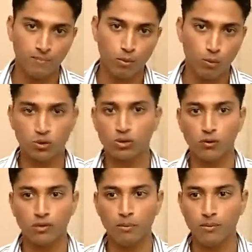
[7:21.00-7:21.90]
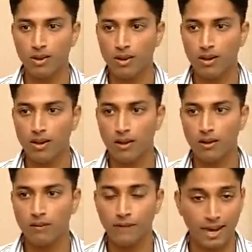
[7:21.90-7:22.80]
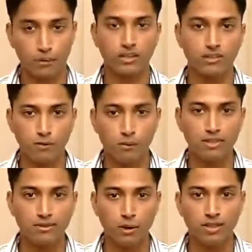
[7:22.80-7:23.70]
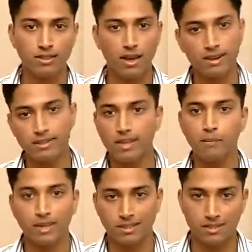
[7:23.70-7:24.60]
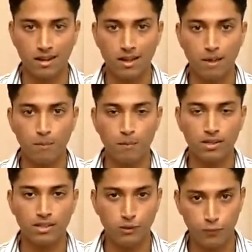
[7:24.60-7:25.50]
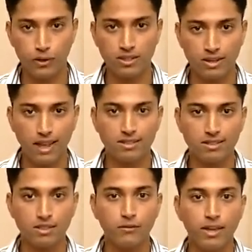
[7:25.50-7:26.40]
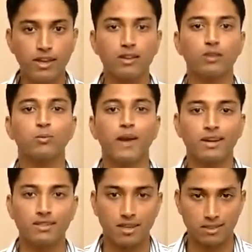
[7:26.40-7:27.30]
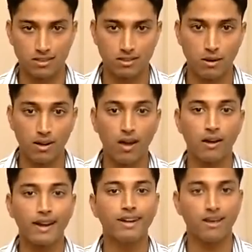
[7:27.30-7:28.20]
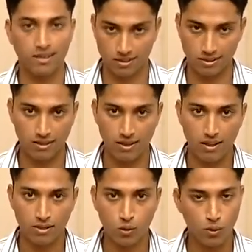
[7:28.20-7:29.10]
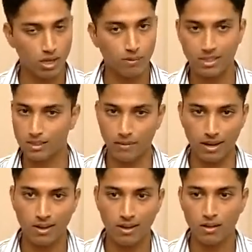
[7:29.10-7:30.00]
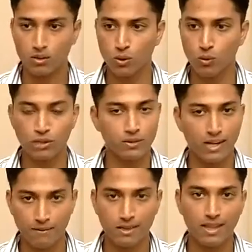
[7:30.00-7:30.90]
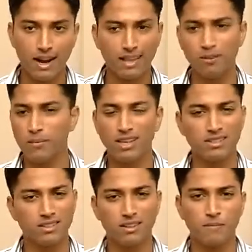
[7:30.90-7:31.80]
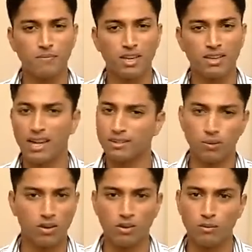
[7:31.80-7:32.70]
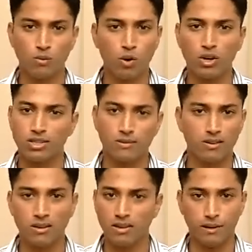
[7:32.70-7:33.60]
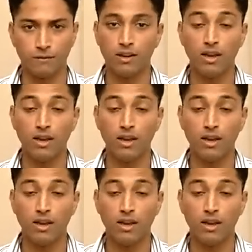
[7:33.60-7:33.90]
Most of them, fact-wise, information-wise, are at the same pedestal. But the difference lies in the way you practice answers, writing answers. So keep this in mind. So once we are done with that, I think mains, that's more or less enough.